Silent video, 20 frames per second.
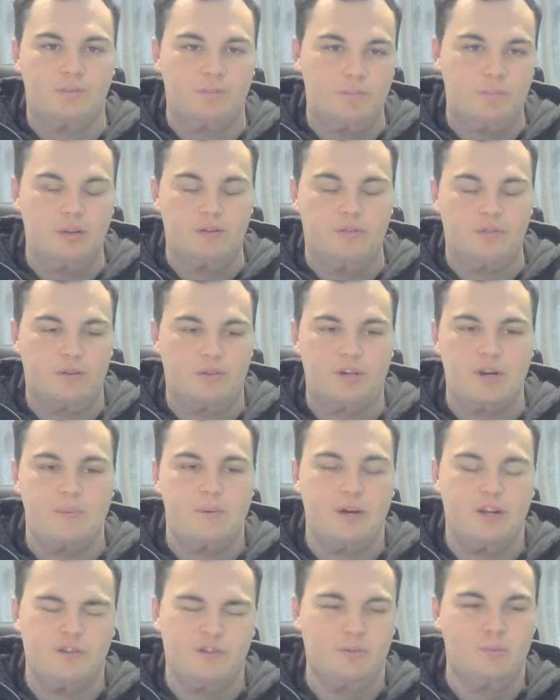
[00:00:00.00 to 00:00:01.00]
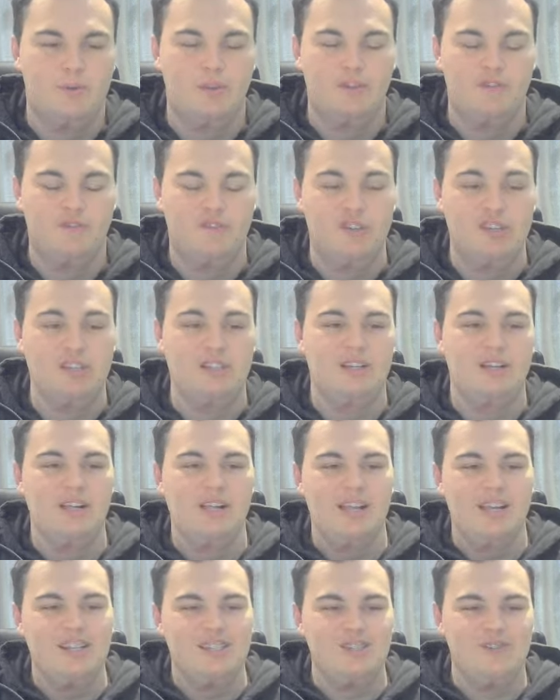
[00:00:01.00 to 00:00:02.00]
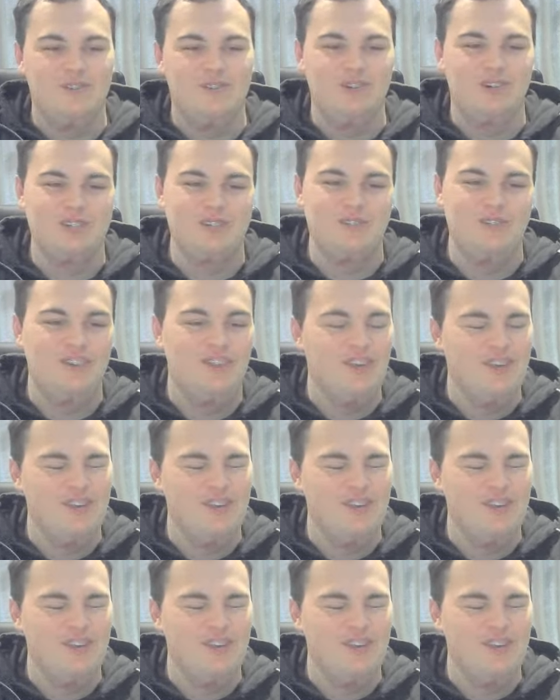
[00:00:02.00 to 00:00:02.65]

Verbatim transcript: beating the crap out of him on the feet, to be honest with